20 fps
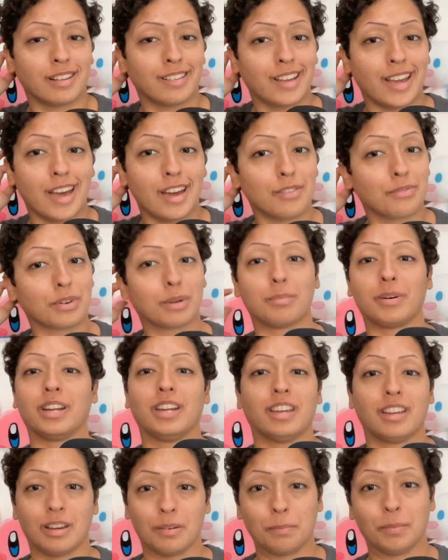everybody
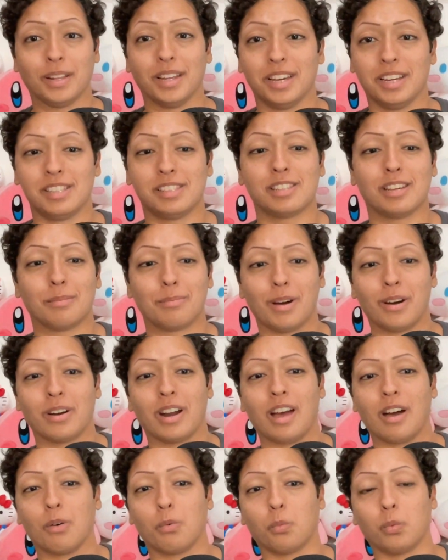complains about
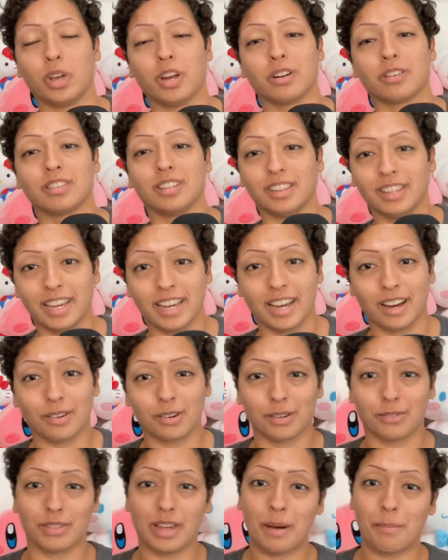how weird the layout
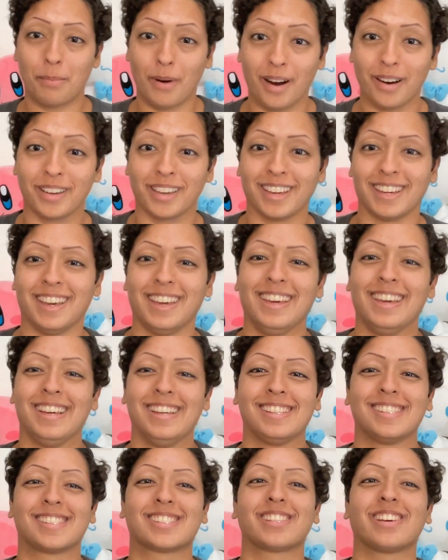of that park
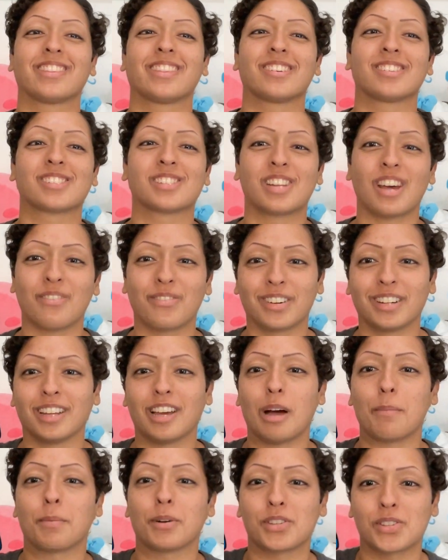is. So there's definitely
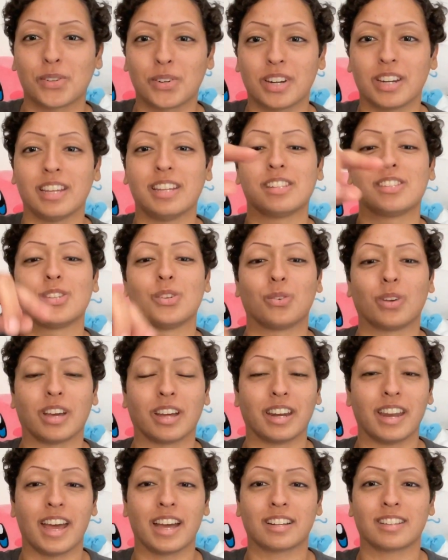opportunity to
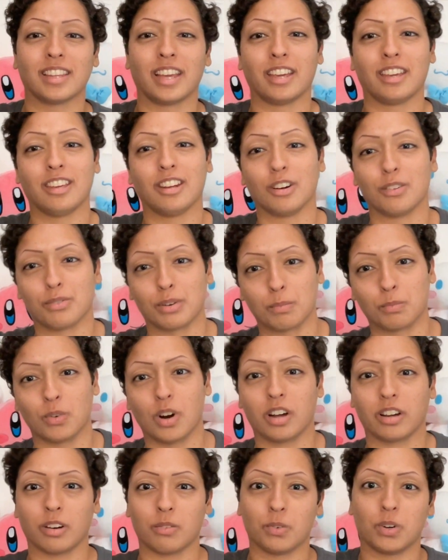connect, like, from
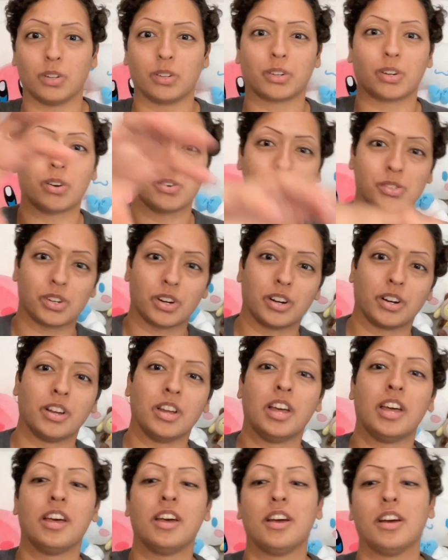Rock and Roller Coaster
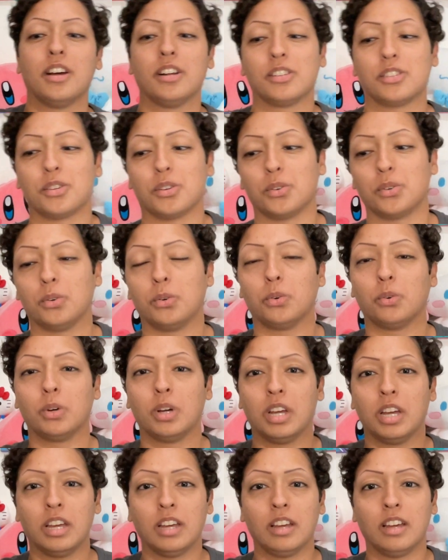to,
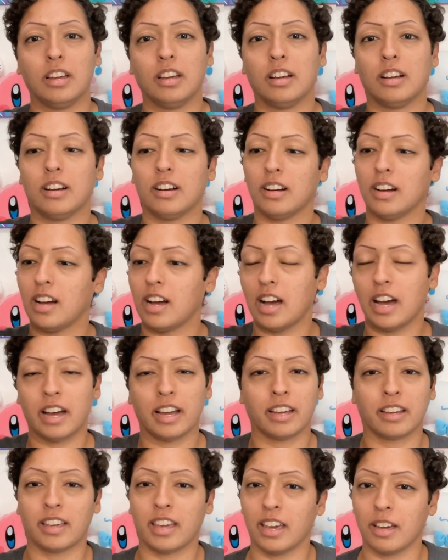
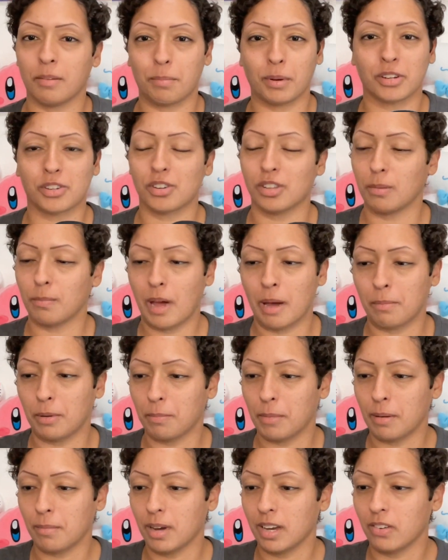I can't picture the map in
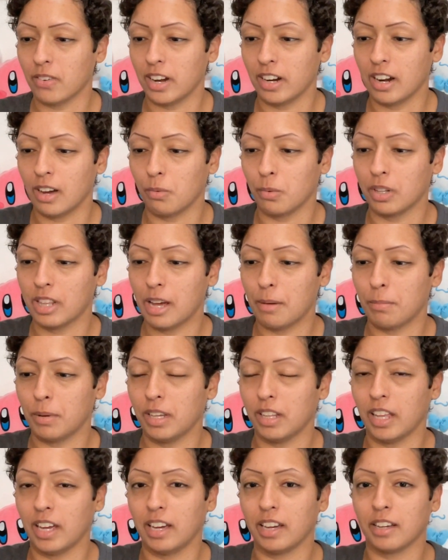my mind right now. Would that be
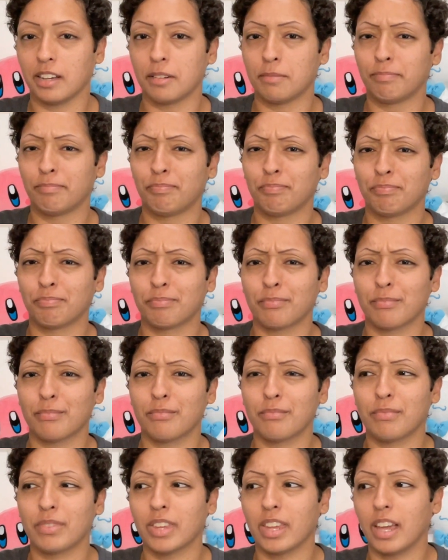like
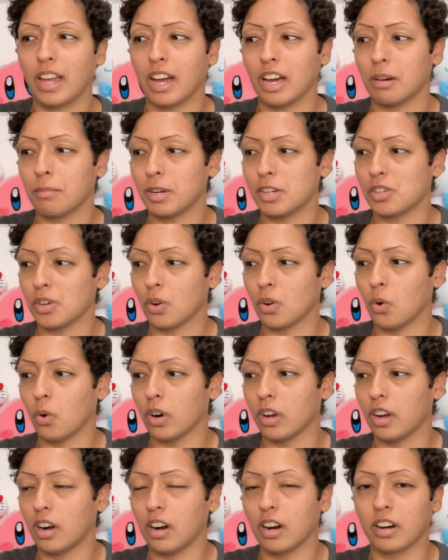Animation
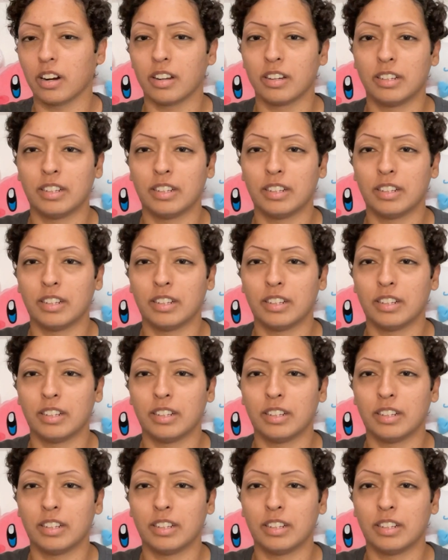Courtyard?